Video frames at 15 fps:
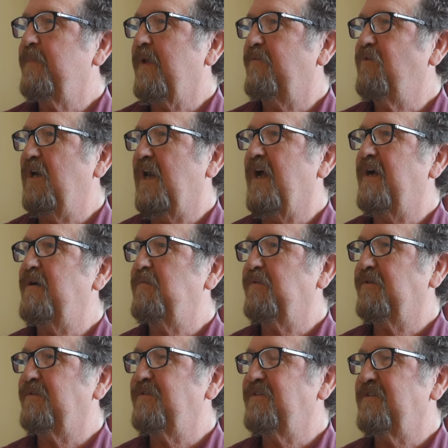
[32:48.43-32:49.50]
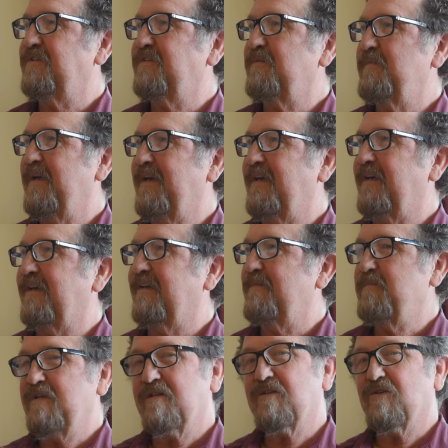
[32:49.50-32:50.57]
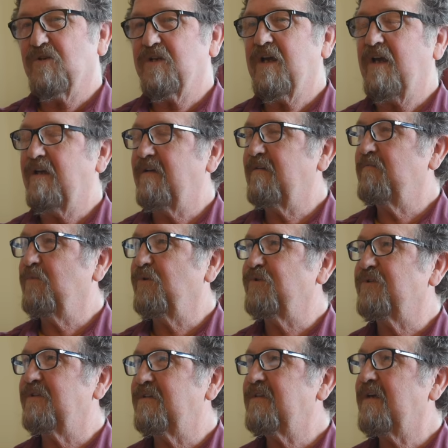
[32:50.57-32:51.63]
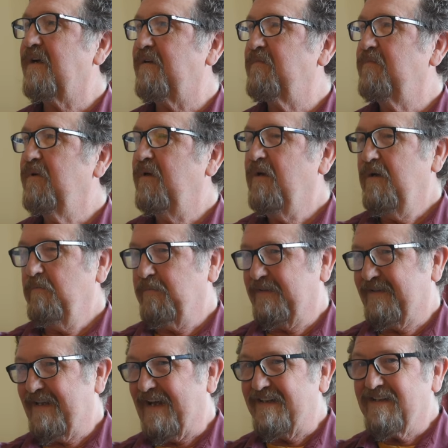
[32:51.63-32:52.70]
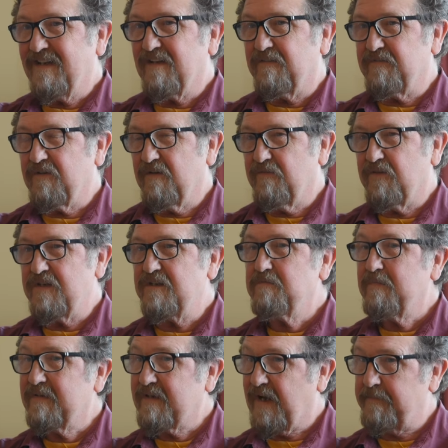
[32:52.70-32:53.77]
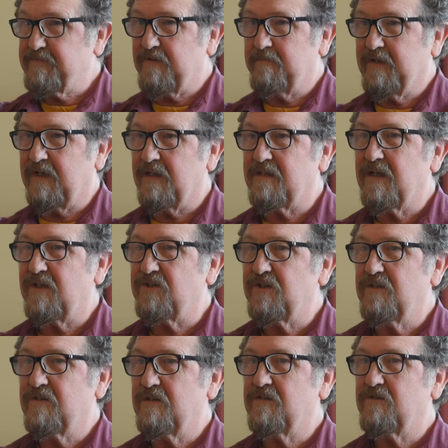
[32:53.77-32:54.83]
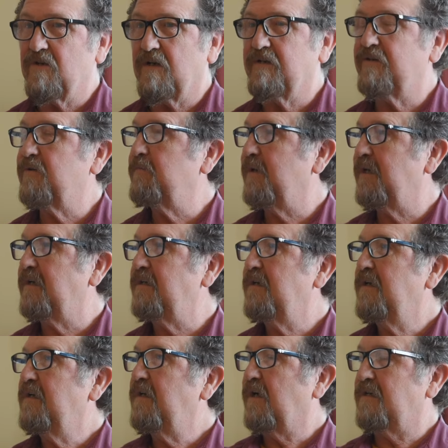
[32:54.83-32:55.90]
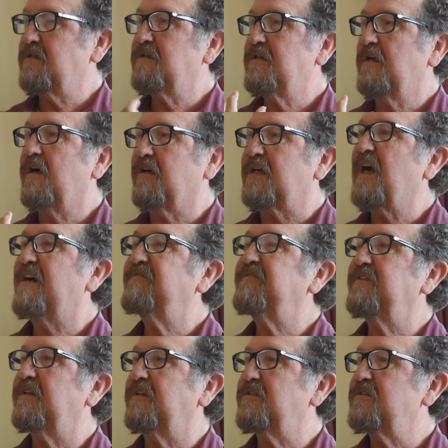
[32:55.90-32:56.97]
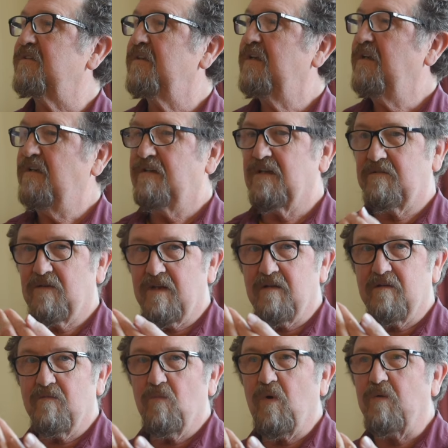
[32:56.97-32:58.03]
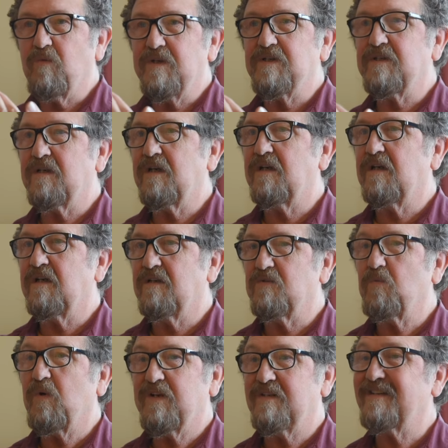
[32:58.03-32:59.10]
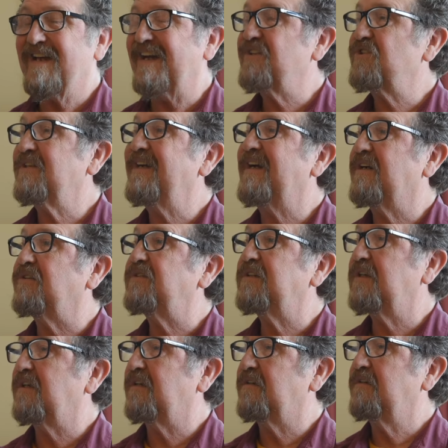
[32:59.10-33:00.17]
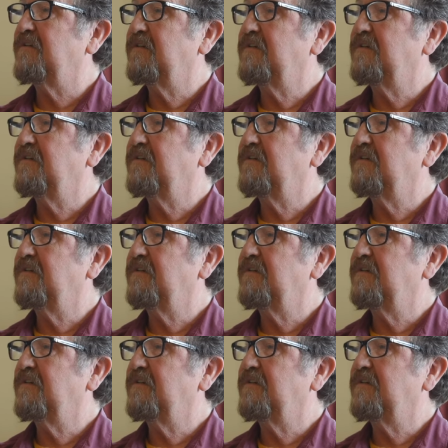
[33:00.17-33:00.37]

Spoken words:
reliable and systematic. I mean, they're okay most of the time. But the idea of these types of meditations is to undermine our confidence that what we see is what is actually out there.